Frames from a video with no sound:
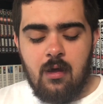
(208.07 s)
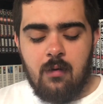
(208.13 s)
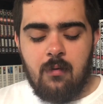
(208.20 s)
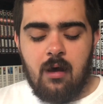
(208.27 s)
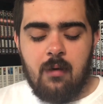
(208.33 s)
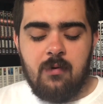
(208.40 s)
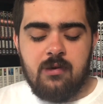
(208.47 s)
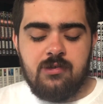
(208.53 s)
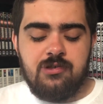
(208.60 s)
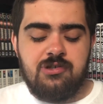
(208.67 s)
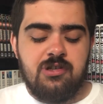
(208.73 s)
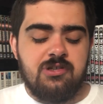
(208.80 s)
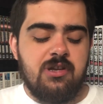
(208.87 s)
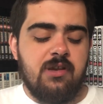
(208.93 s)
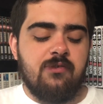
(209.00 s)
But
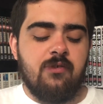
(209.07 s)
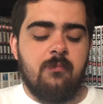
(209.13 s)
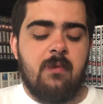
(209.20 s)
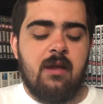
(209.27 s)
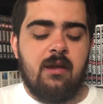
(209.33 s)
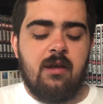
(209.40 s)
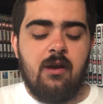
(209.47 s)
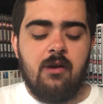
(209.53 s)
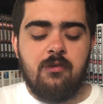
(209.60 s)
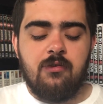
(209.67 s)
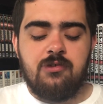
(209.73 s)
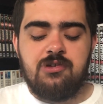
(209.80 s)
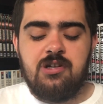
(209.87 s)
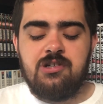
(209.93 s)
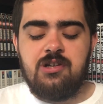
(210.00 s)
Shinji is our main character,
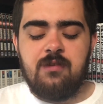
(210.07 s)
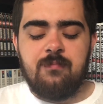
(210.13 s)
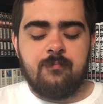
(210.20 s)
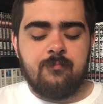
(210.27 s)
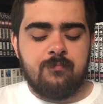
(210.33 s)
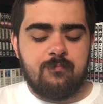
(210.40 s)
Shinji.